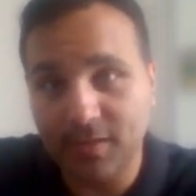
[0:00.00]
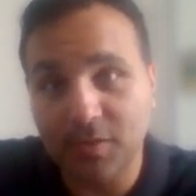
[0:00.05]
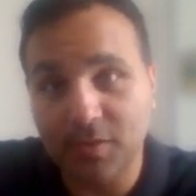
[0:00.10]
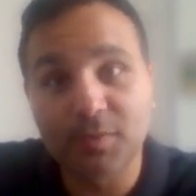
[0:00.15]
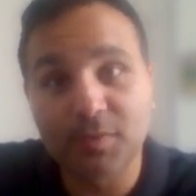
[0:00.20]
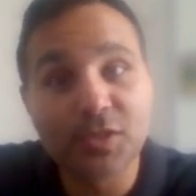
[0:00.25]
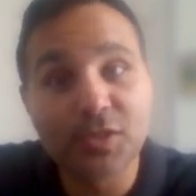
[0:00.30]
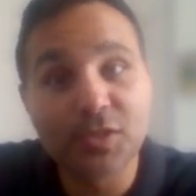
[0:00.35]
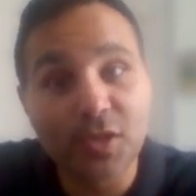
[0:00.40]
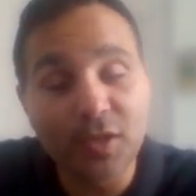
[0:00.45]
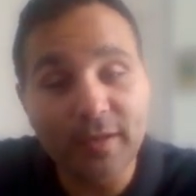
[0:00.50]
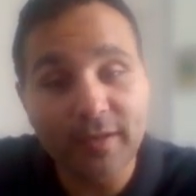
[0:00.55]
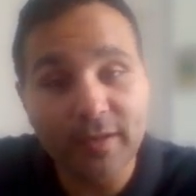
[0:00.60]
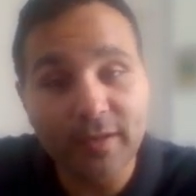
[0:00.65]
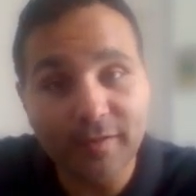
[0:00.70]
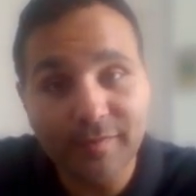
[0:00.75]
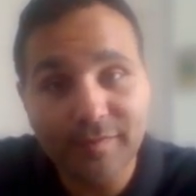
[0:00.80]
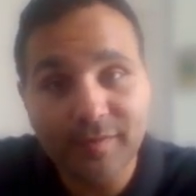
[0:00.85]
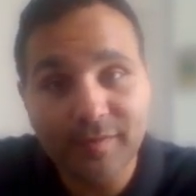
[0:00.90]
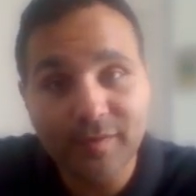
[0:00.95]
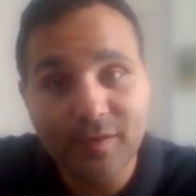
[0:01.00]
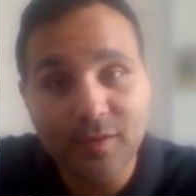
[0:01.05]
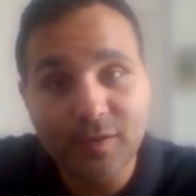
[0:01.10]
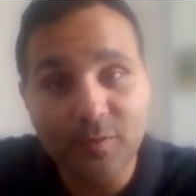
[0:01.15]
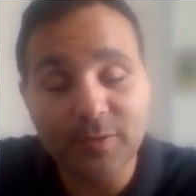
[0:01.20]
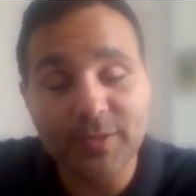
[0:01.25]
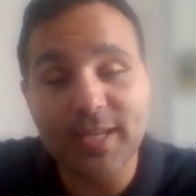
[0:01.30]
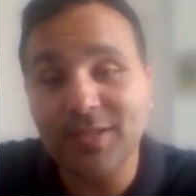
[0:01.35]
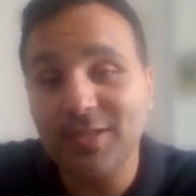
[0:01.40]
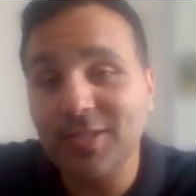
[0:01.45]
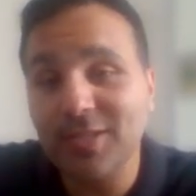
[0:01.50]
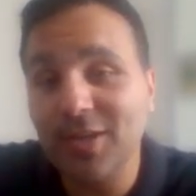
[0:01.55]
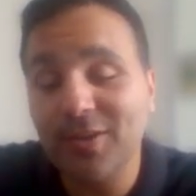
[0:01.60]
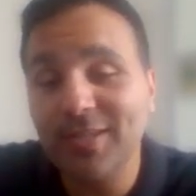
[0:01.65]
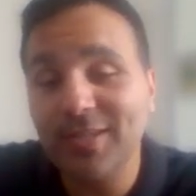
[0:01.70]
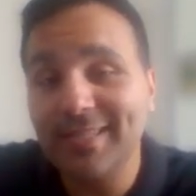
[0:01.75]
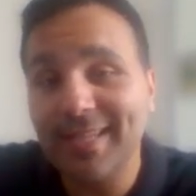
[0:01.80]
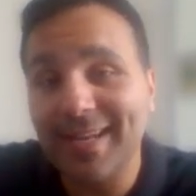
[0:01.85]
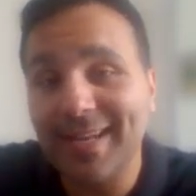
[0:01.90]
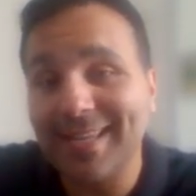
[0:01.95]
The reserve was actually
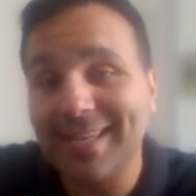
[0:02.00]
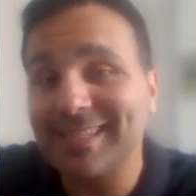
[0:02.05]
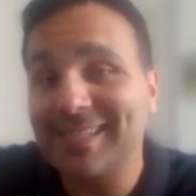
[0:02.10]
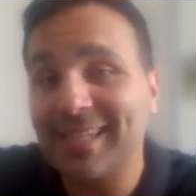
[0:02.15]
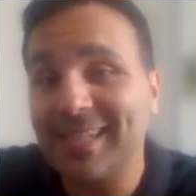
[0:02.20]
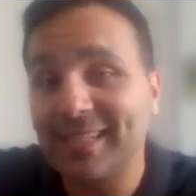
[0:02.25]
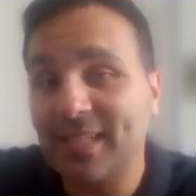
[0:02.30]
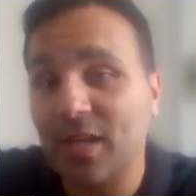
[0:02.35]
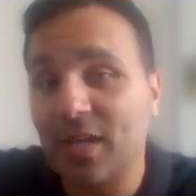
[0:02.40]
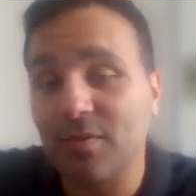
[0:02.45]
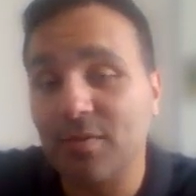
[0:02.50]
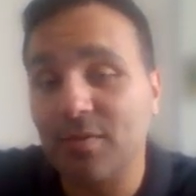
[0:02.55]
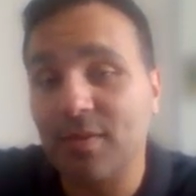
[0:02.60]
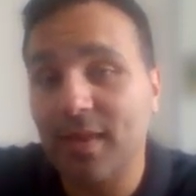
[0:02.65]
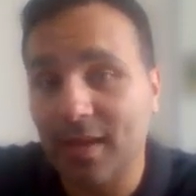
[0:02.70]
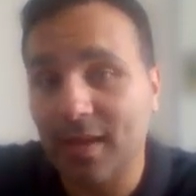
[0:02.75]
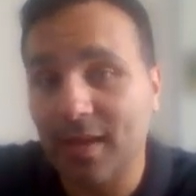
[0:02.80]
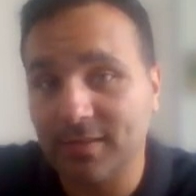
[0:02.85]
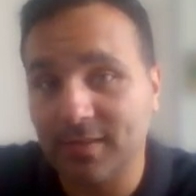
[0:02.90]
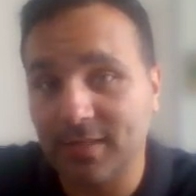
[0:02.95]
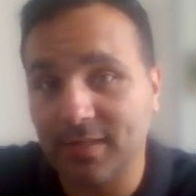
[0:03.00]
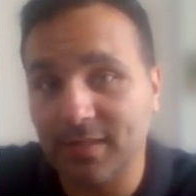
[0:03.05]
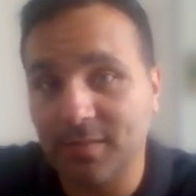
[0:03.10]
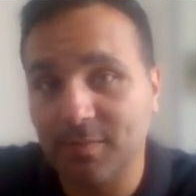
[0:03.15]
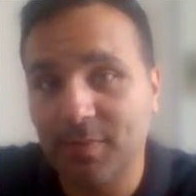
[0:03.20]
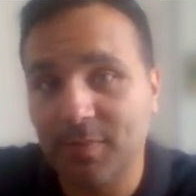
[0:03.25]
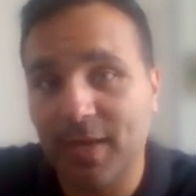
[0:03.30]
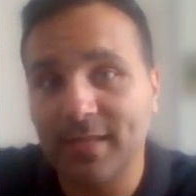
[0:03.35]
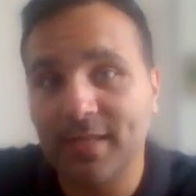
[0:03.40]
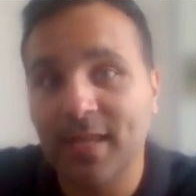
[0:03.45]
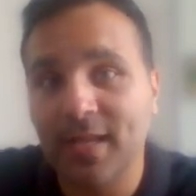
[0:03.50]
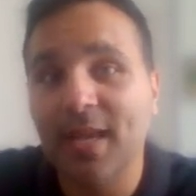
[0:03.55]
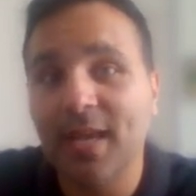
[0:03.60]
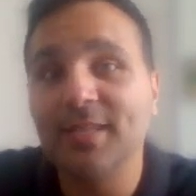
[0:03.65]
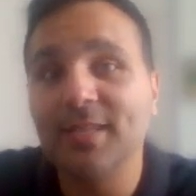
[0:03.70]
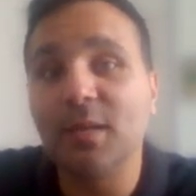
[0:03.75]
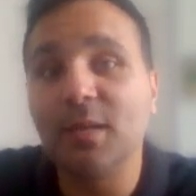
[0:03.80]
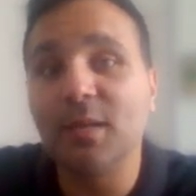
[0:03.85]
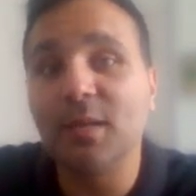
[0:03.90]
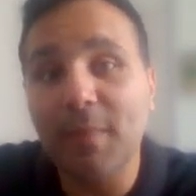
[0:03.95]
only set at $600,000, but
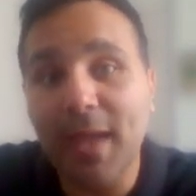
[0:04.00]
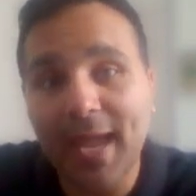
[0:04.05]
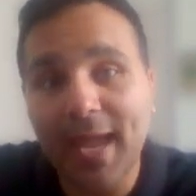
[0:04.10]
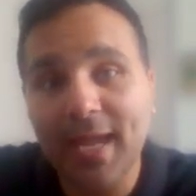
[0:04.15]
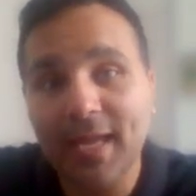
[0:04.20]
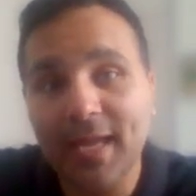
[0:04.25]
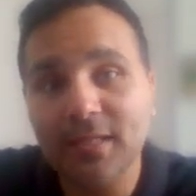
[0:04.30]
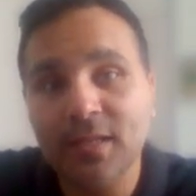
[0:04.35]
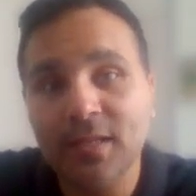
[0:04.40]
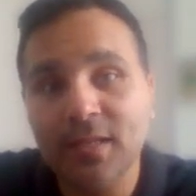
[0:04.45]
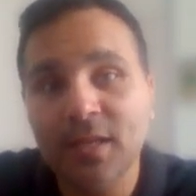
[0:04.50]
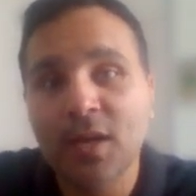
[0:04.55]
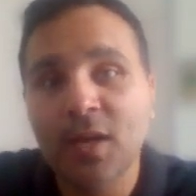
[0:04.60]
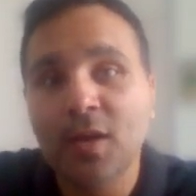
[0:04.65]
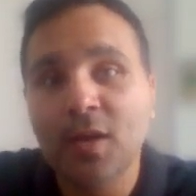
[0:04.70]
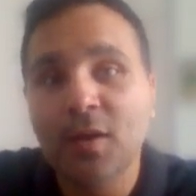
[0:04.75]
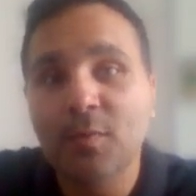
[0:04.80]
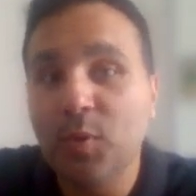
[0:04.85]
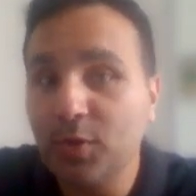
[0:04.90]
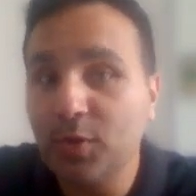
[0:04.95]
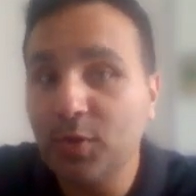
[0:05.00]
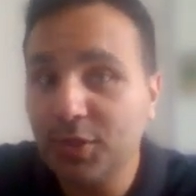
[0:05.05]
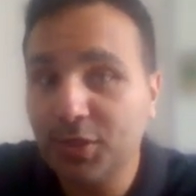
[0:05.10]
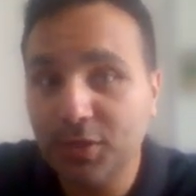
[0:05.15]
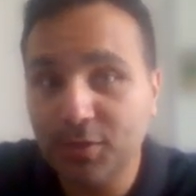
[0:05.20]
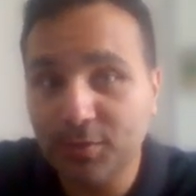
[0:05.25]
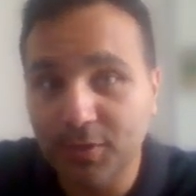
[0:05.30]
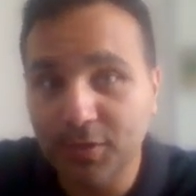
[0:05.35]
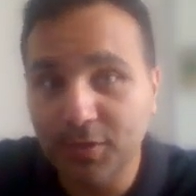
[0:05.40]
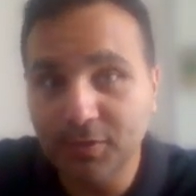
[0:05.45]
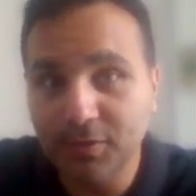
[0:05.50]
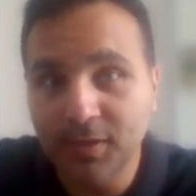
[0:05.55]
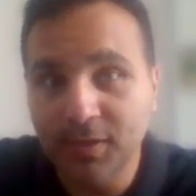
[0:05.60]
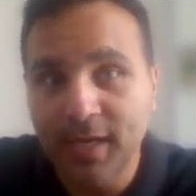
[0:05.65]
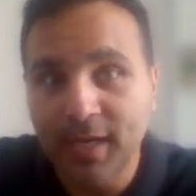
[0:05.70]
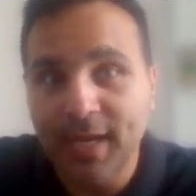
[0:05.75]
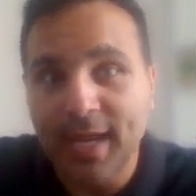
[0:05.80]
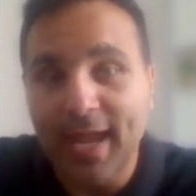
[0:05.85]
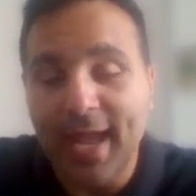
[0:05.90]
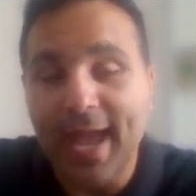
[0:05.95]
demand pushed through
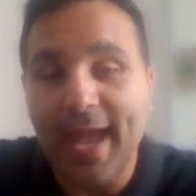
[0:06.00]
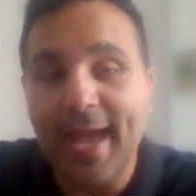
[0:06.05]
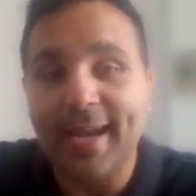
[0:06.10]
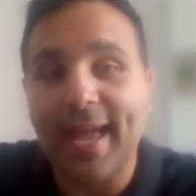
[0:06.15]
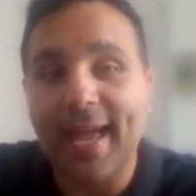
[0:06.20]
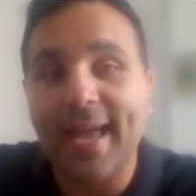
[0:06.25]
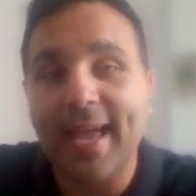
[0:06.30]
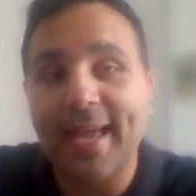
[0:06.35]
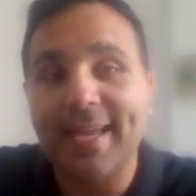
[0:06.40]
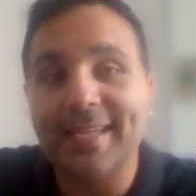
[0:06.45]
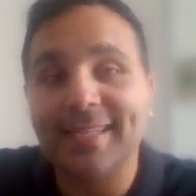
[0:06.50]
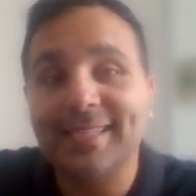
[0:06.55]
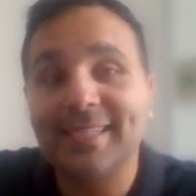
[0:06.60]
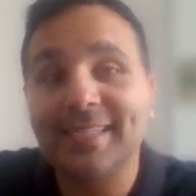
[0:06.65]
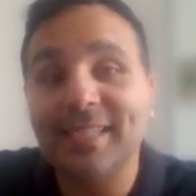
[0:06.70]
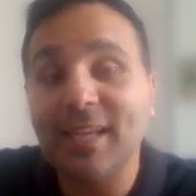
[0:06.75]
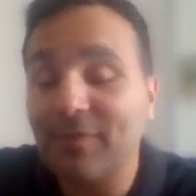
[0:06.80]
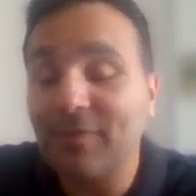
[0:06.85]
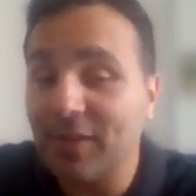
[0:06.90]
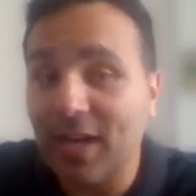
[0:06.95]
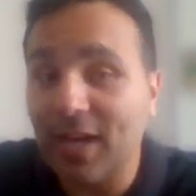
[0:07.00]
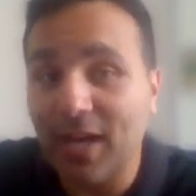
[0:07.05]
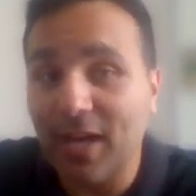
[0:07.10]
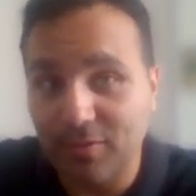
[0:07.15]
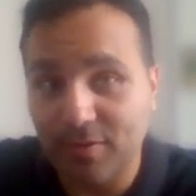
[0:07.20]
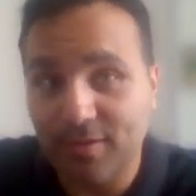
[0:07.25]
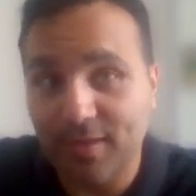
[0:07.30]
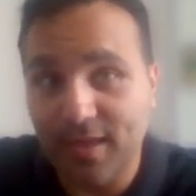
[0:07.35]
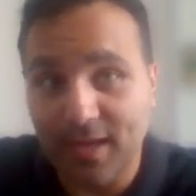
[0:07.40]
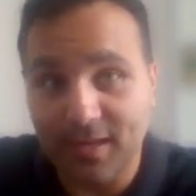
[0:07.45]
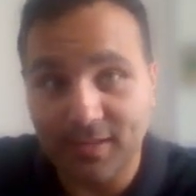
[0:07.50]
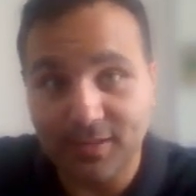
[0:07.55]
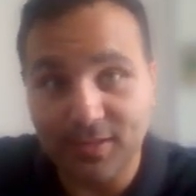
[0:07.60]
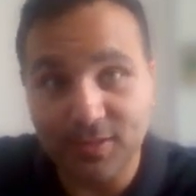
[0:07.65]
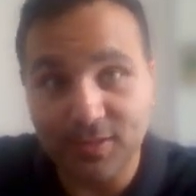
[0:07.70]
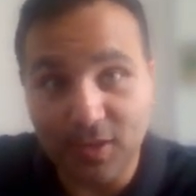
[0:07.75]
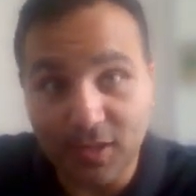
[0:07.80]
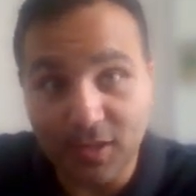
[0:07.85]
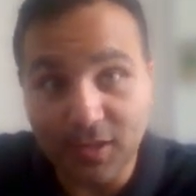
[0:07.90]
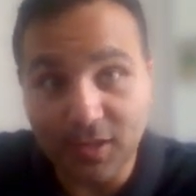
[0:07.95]
at a
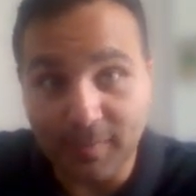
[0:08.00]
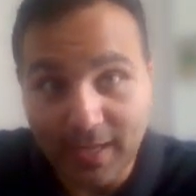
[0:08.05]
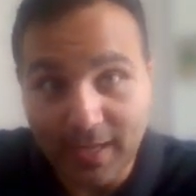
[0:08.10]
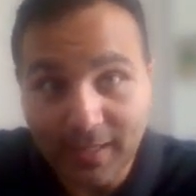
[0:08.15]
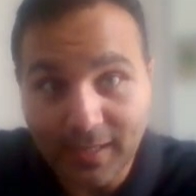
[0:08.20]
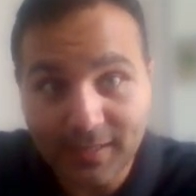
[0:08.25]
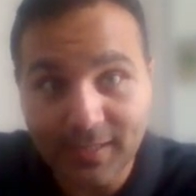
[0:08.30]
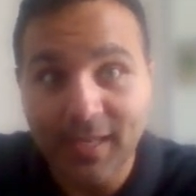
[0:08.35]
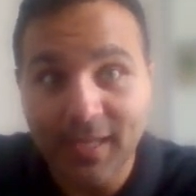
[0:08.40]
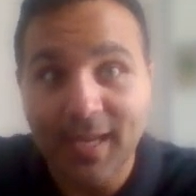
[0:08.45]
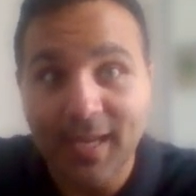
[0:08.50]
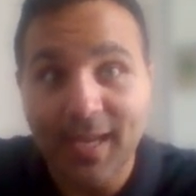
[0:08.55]
$700,000 mark.